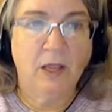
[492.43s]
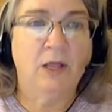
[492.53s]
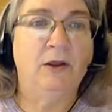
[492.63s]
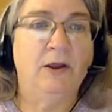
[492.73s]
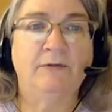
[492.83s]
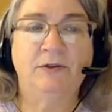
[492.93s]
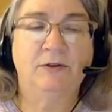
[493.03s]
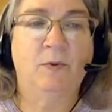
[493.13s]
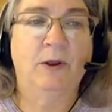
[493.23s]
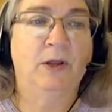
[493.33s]
You have
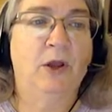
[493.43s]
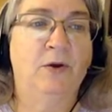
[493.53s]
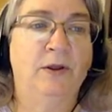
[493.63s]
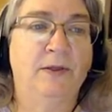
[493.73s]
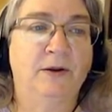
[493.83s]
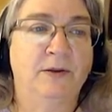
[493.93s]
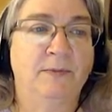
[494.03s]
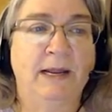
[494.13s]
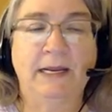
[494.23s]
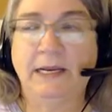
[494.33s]
just one code in there to
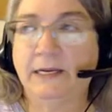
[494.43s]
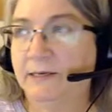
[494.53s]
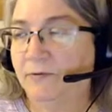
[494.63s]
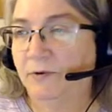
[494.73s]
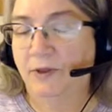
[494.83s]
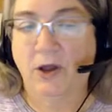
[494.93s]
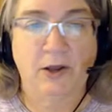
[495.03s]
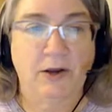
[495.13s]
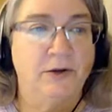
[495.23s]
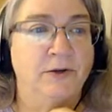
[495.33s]
make it easy for the
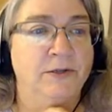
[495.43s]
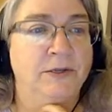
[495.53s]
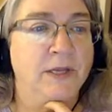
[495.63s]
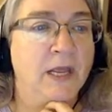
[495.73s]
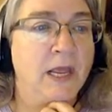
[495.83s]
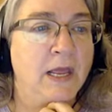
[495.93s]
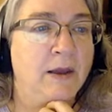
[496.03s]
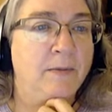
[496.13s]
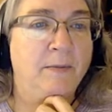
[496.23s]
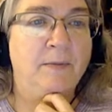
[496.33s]
auditors,
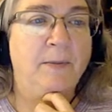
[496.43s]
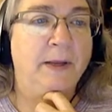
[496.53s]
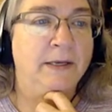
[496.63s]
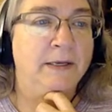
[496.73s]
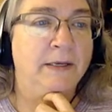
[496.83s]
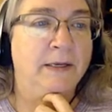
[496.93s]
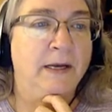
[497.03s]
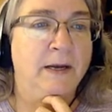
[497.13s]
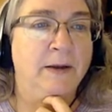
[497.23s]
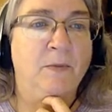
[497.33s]
but
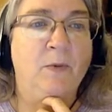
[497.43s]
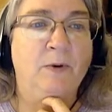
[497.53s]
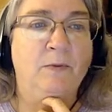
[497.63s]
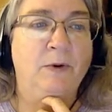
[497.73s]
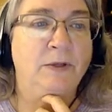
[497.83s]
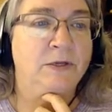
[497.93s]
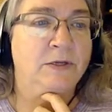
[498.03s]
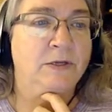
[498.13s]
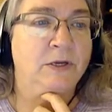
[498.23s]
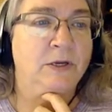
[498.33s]

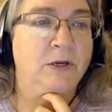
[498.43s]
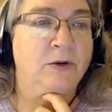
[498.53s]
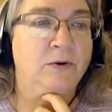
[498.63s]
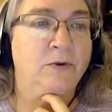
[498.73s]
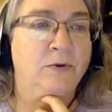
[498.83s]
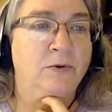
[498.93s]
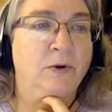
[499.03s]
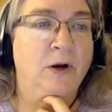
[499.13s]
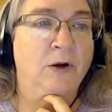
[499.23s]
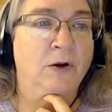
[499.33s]
once you
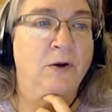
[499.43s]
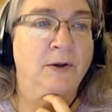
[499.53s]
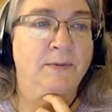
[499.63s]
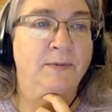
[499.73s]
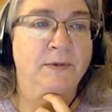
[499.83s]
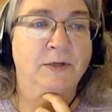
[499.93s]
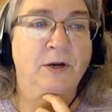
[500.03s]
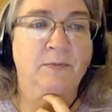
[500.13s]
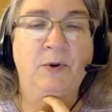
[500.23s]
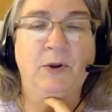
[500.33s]
are going to
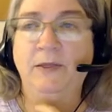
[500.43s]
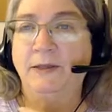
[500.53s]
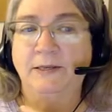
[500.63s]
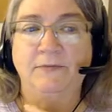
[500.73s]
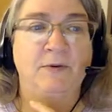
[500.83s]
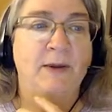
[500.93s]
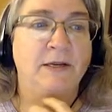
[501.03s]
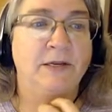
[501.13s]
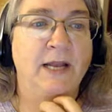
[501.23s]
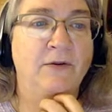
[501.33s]
start putting this
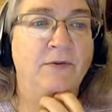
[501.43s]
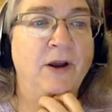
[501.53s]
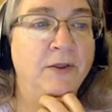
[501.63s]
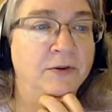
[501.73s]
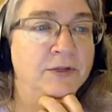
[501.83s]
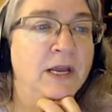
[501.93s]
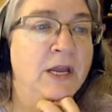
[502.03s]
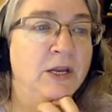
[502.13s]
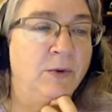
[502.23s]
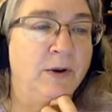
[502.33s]
information out for others,
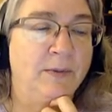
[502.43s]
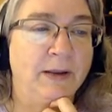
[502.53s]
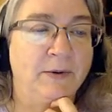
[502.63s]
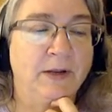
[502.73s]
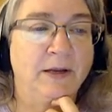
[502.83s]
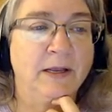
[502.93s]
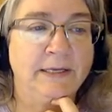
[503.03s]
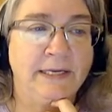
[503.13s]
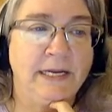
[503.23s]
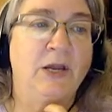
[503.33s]
you want to be able to
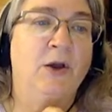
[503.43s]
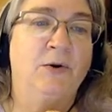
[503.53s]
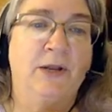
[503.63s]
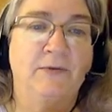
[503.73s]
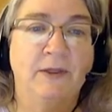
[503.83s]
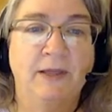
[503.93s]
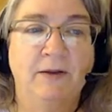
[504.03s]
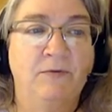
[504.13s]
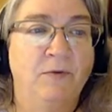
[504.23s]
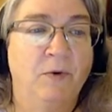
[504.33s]
decode
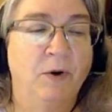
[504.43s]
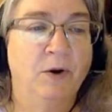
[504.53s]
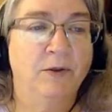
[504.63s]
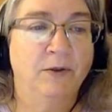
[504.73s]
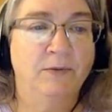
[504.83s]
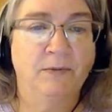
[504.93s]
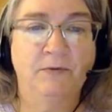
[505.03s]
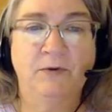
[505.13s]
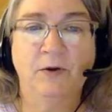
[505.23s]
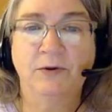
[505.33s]
everything for the
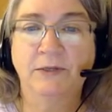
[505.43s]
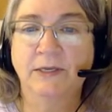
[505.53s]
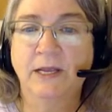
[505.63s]
folks.